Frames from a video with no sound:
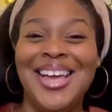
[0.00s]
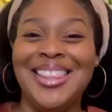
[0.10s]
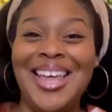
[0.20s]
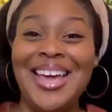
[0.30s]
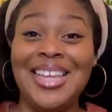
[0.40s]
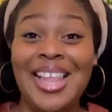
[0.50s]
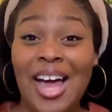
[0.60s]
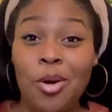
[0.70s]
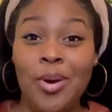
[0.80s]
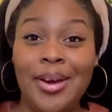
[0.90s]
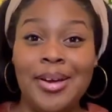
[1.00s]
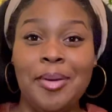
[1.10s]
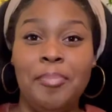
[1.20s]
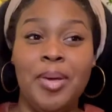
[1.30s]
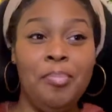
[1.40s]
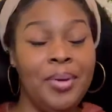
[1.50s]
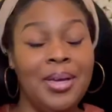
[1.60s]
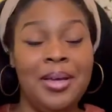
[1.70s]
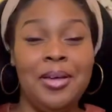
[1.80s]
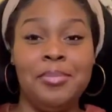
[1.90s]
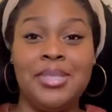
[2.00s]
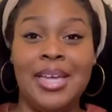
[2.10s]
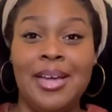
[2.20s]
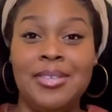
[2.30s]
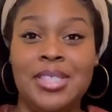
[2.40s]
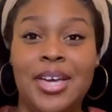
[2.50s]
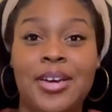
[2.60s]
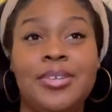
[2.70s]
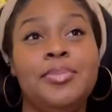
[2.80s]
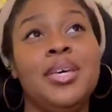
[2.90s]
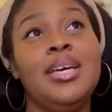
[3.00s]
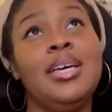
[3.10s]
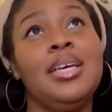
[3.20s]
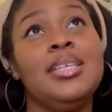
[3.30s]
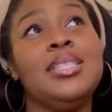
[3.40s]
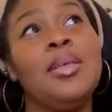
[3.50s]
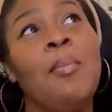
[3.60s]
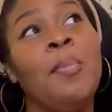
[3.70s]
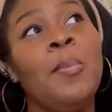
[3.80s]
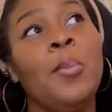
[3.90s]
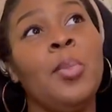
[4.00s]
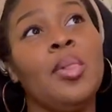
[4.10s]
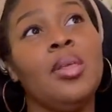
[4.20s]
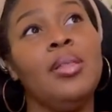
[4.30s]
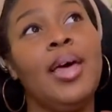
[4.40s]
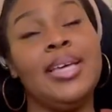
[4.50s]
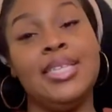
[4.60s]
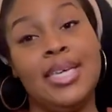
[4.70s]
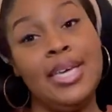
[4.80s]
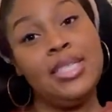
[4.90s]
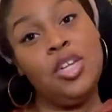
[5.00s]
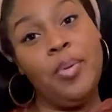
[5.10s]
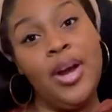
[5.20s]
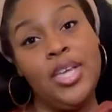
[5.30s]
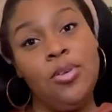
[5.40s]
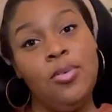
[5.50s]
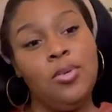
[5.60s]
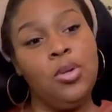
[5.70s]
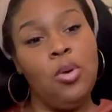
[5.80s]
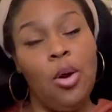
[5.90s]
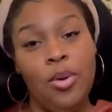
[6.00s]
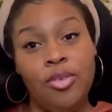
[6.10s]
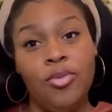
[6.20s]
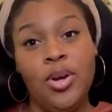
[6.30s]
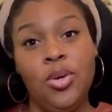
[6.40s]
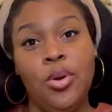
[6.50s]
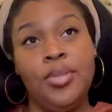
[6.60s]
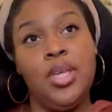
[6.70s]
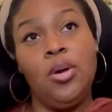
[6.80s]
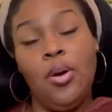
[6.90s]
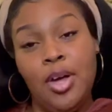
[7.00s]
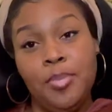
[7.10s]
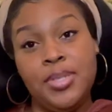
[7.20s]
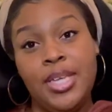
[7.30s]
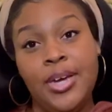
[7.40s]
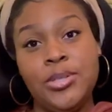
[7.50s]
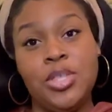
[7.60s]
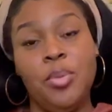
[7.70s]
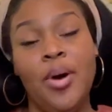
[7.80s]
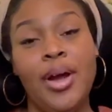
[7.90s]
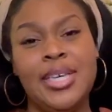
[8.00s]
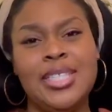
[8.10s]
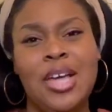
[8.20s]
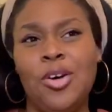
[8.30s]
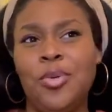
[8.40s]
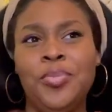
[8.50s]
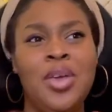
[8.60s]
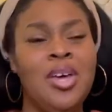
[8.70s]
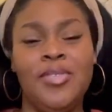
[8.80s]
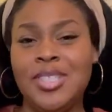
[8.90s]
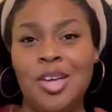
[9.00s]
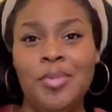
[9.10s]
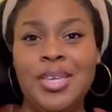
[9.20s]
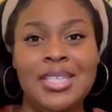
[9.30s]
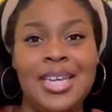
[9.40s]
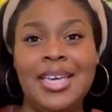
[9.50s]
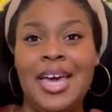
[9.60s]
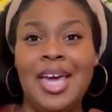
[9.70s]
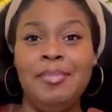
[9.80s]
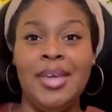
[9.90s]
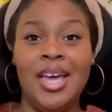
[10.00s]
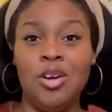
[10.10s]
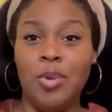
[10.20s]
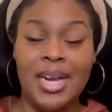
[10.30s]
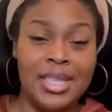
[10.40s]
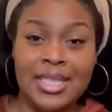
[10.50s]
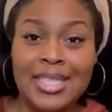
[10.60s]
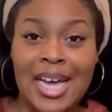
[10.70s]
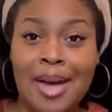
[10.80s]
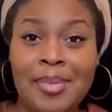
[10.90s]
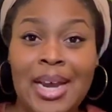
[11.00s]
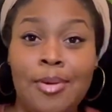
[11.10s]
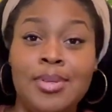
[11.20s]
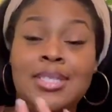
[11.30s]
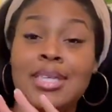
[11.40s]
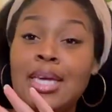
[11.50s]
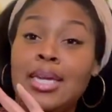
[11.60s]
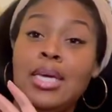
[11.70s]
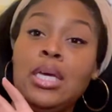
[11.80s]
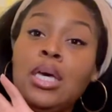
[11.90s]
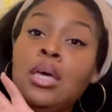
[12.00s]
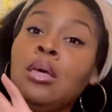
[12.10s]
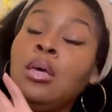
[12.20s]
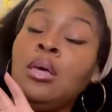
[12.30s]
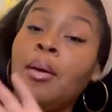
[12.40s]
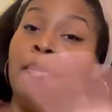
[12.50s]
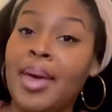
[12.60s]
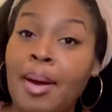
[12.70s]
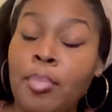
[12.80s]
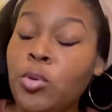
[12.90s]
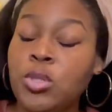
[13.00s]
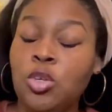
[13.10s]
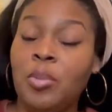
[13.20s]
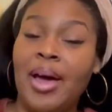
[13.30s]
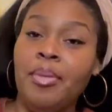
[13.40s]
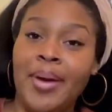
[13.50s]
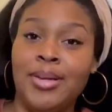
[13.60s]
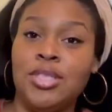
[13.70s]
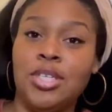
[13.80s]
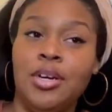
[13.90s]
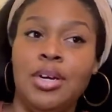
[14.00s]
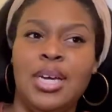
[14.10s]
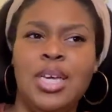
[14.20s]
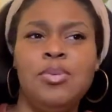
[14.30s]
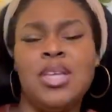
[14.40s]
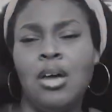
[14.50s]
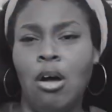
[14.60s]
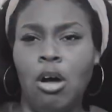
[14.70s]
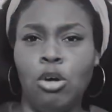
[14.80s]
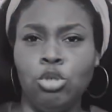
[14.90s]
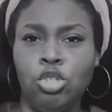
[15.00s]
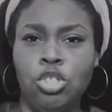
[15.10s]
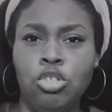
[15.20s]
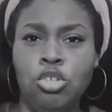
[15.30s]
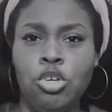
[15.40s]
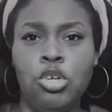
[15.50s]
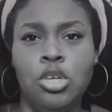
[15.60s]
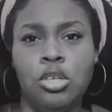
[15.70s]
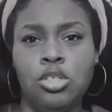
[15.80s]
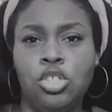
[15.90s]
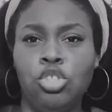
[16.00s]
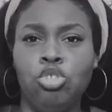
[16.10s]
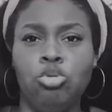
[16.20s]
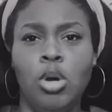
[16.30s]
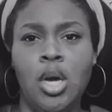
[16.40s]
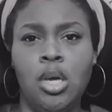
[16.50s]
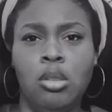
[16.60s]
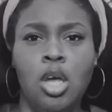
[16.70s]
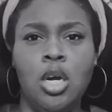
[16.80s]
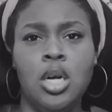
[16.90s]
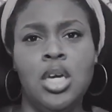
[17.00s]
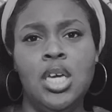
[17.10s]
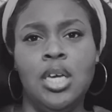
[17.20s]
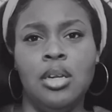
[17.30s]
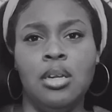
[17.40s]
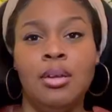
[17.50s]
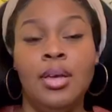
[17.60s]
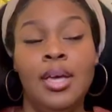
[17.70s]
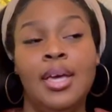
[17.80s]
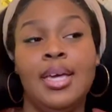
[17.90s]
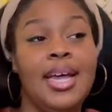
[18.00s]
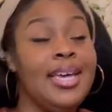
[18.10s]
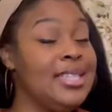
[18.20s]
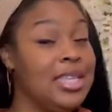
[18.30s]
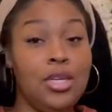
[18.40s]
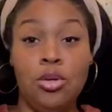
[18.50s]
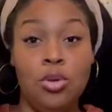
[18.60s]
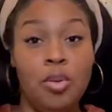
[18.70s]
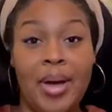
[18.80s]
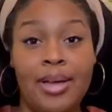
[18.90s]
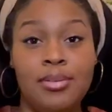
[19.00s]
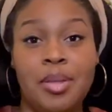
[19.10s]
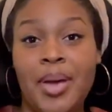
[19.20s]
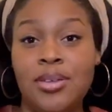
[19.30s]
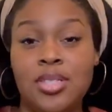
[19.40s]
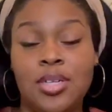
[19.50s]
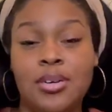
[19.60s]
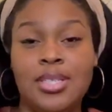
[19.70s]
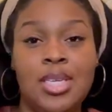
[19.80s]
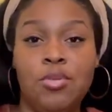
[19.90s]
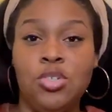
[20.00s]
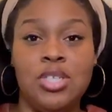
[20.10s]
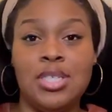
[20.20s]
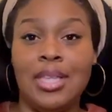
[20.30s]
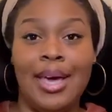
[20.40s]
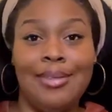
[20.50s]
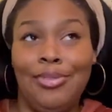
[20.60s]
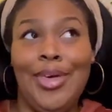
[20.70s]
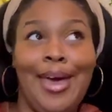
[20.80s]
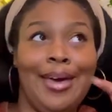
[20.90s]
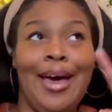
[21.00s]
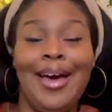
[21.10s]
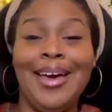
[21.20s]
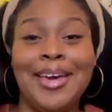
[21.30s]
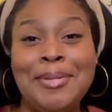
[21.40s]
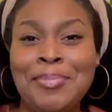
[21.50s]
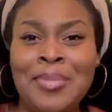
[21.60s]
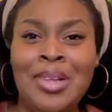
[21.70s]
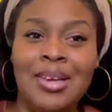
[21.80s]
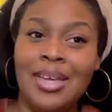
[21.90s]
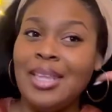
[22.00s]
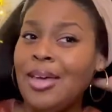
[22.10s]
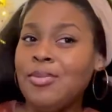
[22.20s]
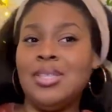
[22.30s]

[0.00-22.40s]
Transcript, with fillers: Like clockwork, Pimpin comes downstairs because like to get to the party, you, you go in the front door and then you go upstairs to the party. So for some reason, he came down right at the time that I was getting bamboozled by the bouncer. And he was like, oh, she good. She straight. Let her in. And I guess he knew the, the bouncer because he was just like that guy. And then he was